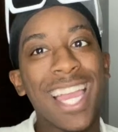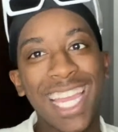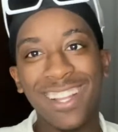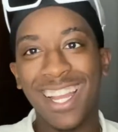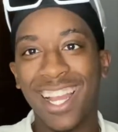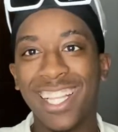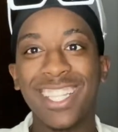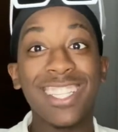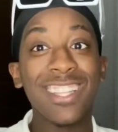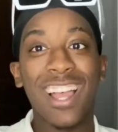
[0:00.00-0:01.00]
Hey guys,
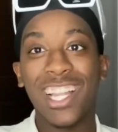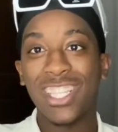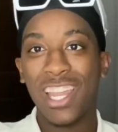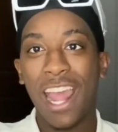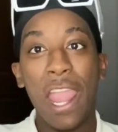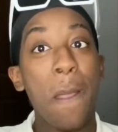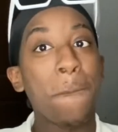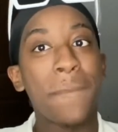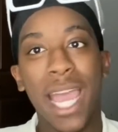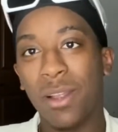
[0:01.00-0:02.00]
it's Elijah and I
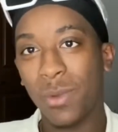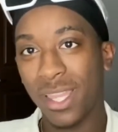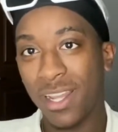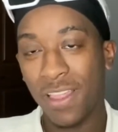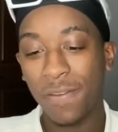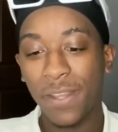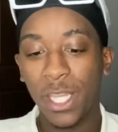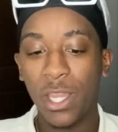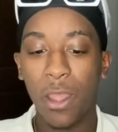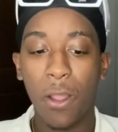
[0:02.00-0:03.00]
am back with another
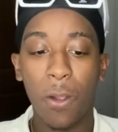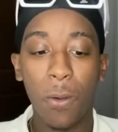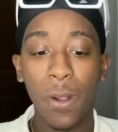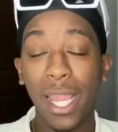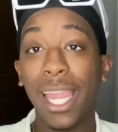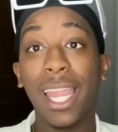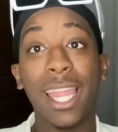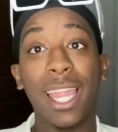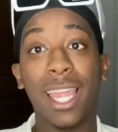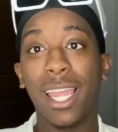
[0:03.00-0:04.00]
video.
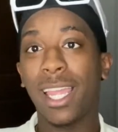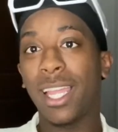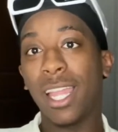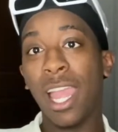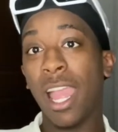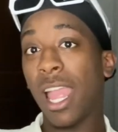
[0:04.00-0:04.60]
And